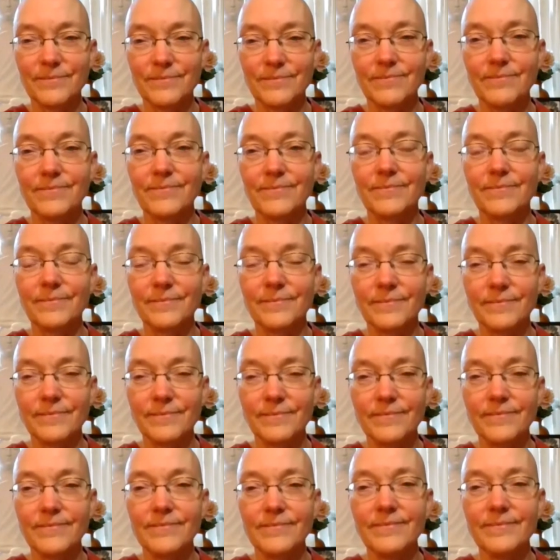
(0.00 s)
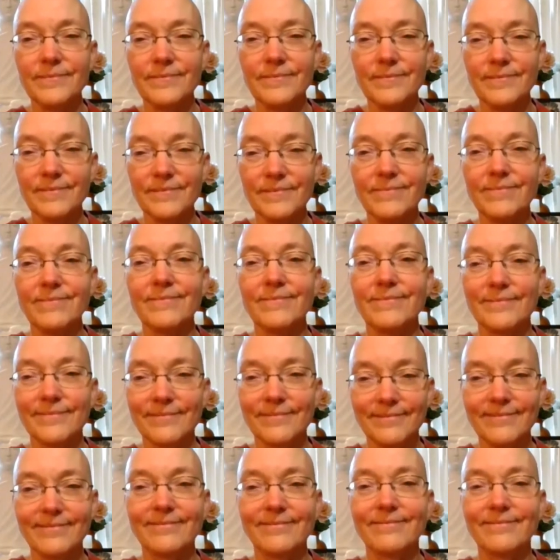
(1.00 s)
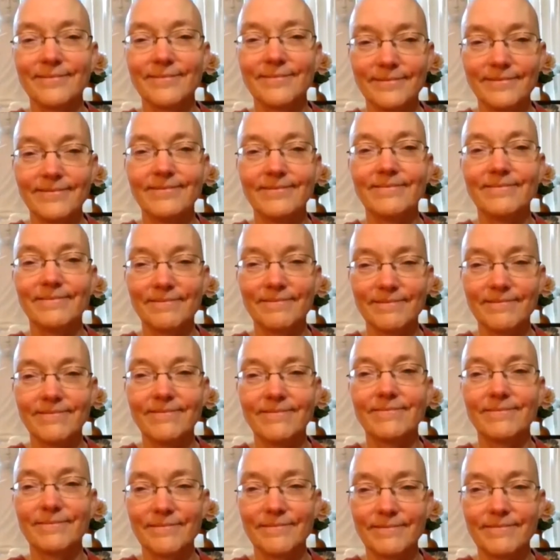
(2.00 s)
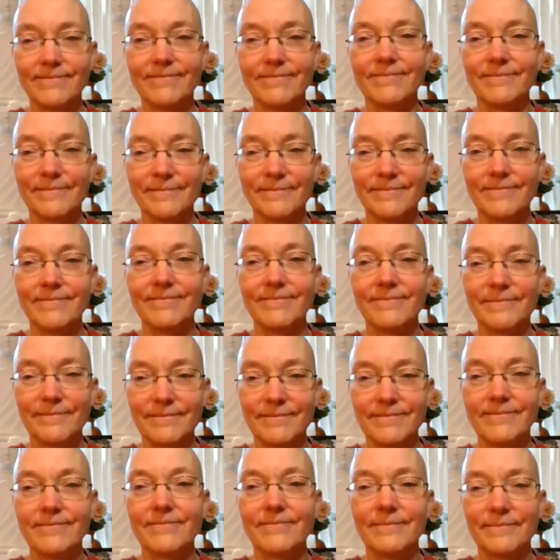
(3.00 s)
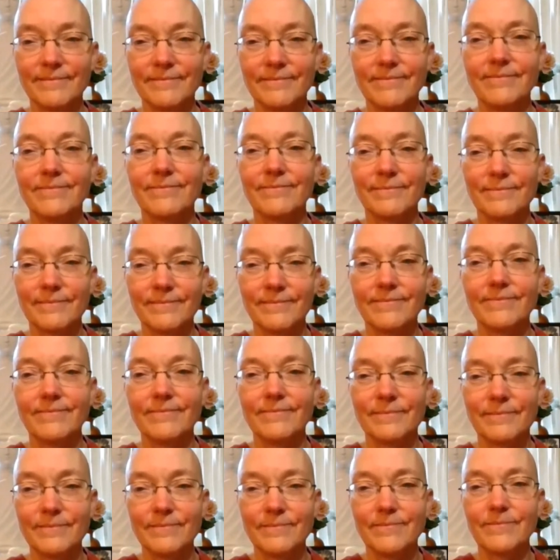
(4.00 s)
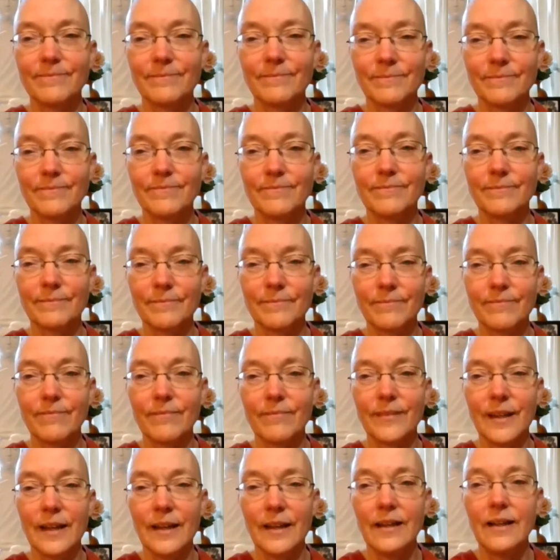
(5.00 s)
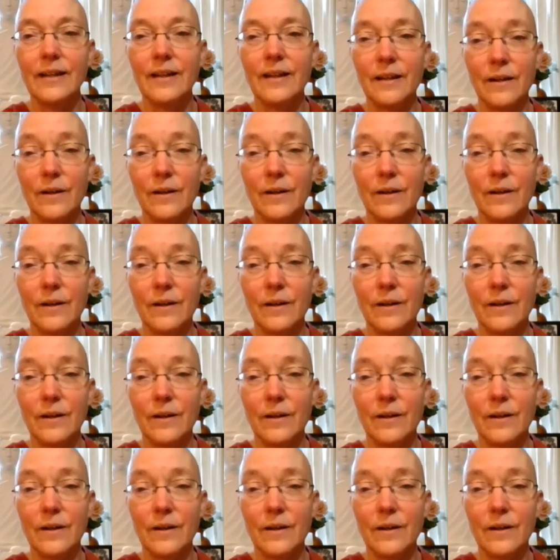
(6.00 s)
that perspective, distinguishing the Mahayana from the Theravadan teachings.